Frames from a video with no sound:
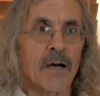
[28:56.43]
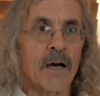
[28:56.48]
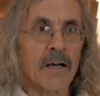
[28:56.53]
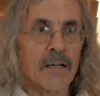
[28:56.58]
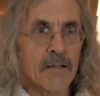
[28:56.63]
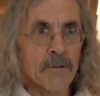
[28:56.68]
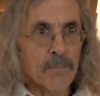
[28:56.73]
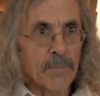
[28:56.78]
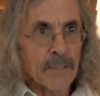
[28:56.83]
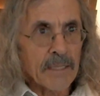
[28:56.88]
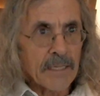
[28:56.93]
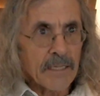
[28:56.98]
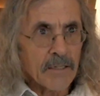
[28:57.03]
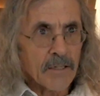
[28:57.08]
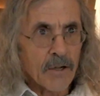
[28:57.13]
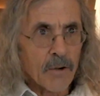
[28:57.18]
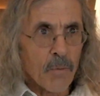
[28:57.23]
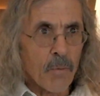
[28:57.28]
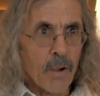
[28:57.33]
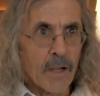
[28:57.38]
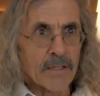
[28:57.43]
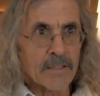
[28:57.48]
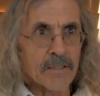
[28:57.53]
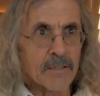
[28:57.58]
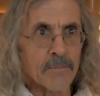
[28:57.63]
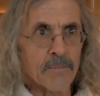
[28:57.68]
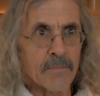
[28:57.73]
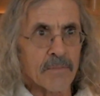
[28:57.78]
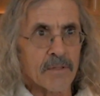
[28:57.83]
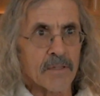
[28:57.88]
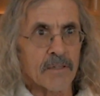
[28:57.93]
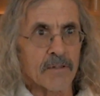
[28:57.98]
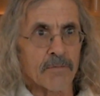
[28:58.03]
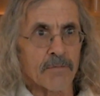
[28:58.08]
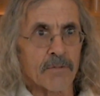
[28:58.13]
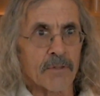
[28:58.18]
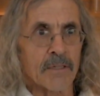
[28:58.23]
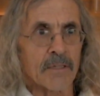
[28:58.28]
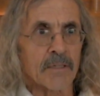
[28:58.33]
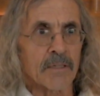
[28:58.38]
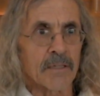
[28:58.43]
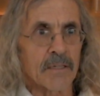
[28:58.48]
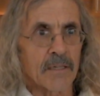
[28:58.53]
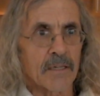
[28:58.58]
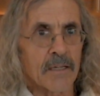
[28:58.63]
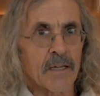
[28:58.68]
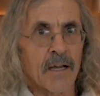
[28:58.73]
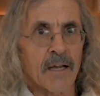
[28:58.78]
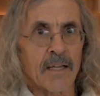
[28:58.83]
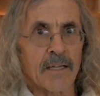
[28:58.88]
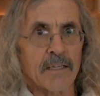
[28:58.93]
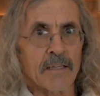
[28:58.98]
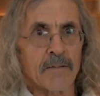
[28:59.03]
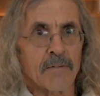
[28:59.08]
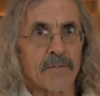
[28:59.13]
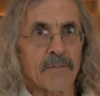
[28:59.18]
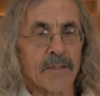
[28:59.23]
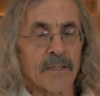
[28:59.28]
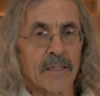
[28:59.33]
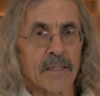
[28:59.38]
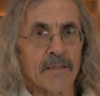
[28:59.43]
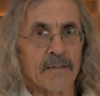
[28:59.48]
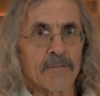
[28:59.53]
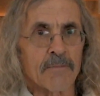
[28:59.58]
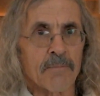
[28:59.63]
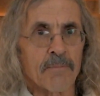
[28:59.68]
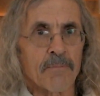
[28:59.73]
A complete quantum different kind of thing.